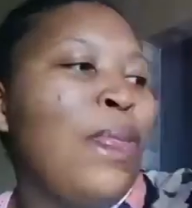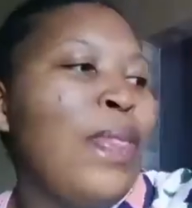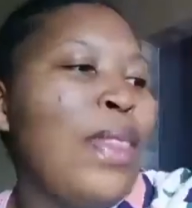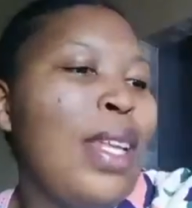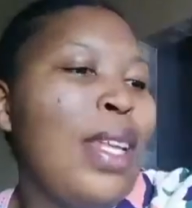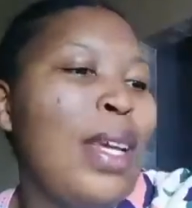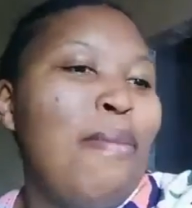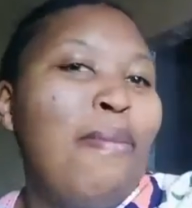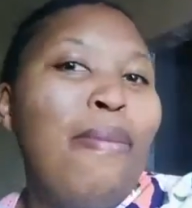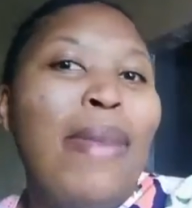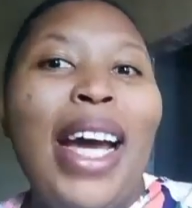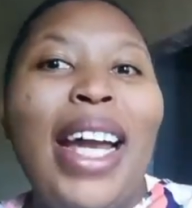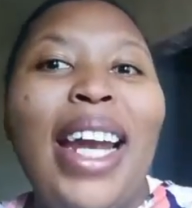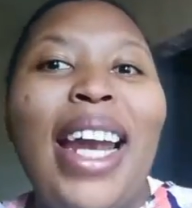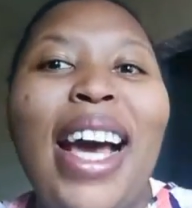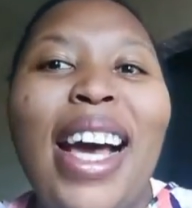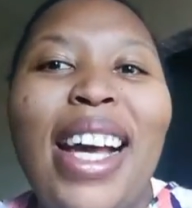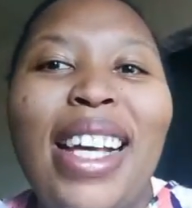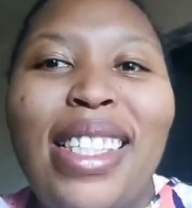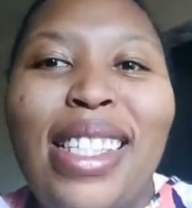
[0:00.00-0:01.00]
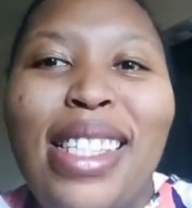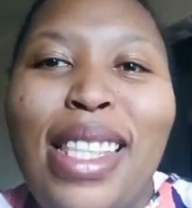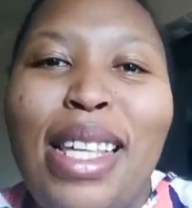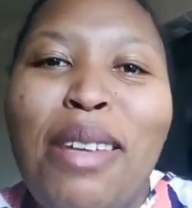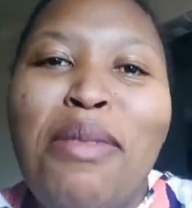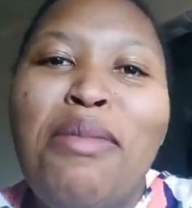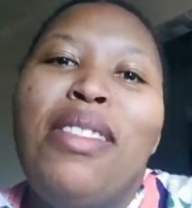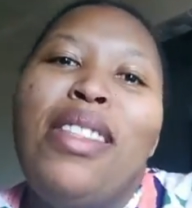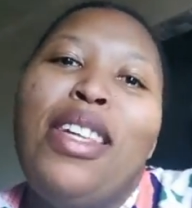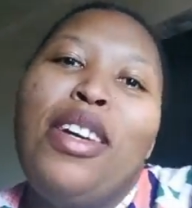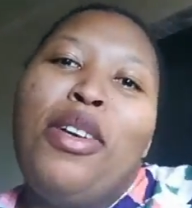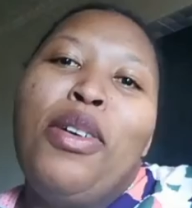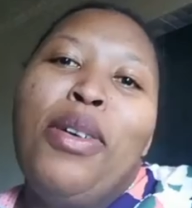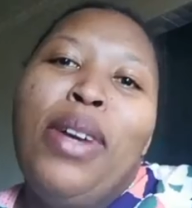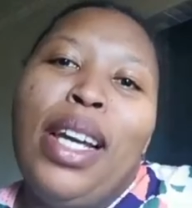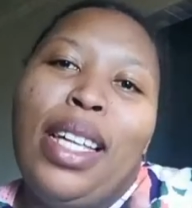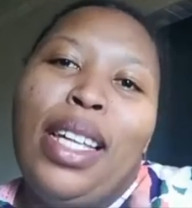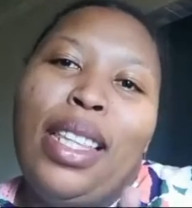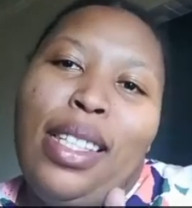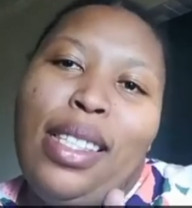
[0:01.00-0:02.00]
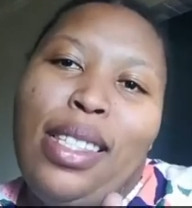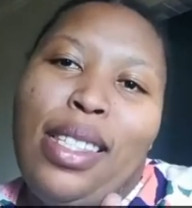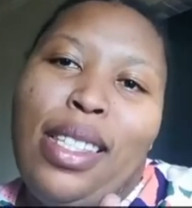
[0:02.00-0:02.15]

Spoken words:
My lines, they go like this.